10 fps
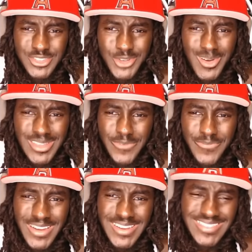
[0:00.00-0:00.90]
drawing
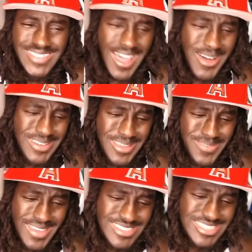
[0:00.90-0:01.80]
defenders down there, man.